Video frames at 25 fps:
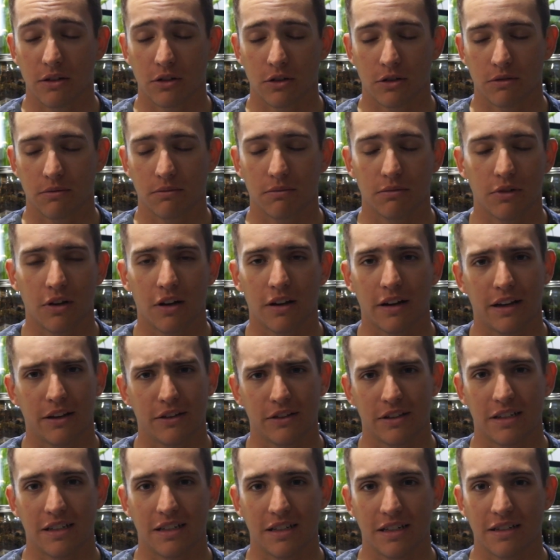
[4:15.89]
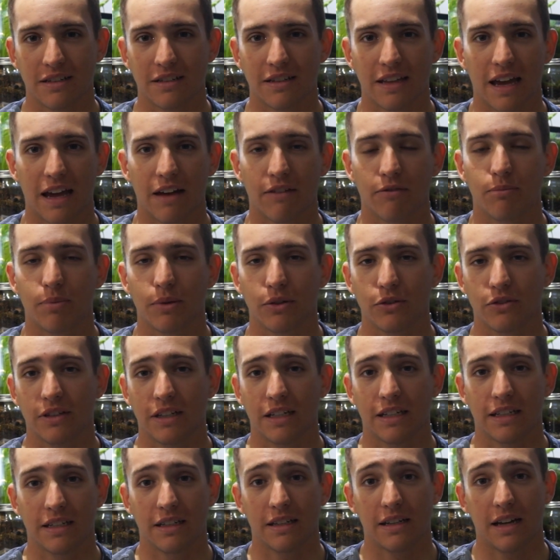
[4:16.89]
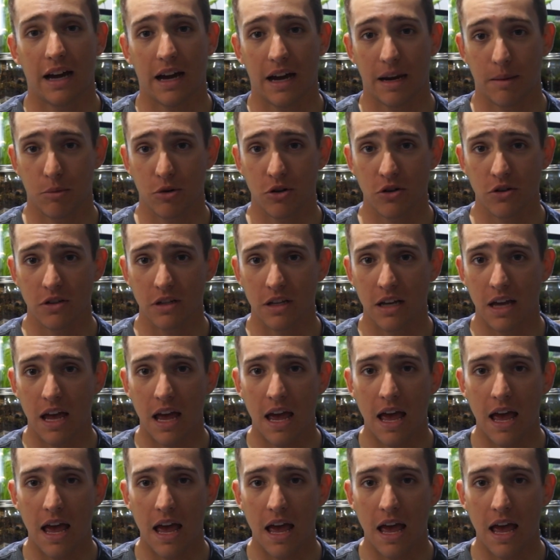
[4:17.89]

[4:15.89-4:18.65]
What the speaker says: or not LEDs, they have built-in timers,